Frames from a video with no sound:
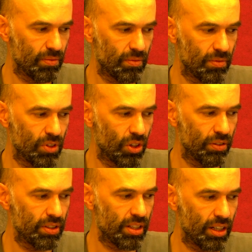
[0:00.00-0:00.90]

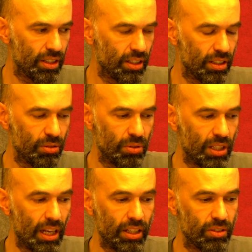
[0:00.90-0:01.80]
service I would
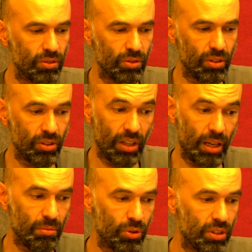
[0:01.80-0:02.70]
like to, or
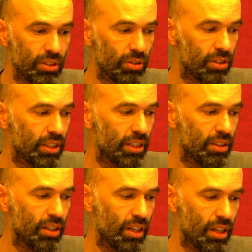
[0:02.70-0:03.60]
I'm monitoring here,
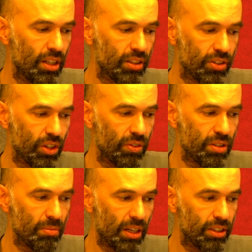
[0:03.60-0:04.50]
the
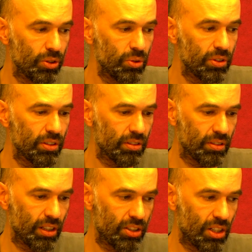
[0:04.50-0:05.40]
service my users are
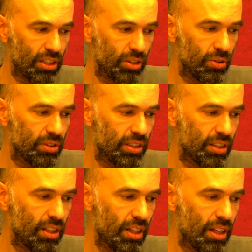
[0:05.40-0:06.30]
actually using.
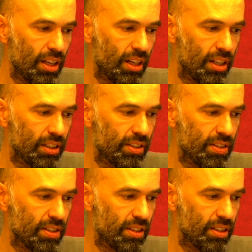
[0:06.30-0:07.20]
I can
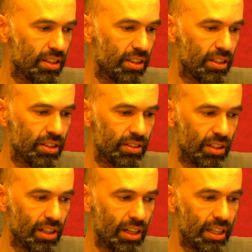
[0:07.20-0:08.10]
see here the
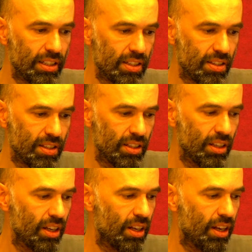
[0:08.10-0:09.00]
latency,
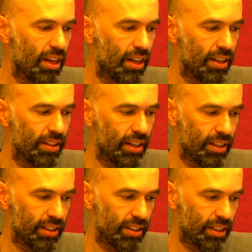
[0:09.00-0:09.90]
and I
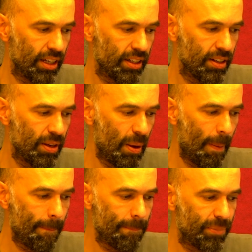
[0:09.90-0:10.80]
can again
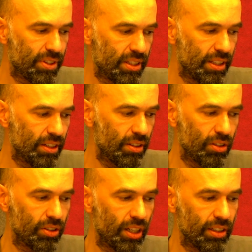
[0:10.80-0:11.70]
see,
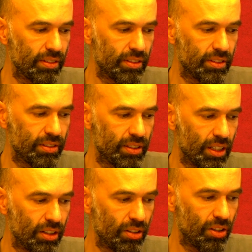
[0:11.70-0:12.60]
okay,
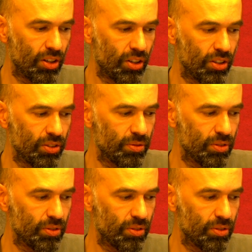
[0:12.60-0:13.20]
there are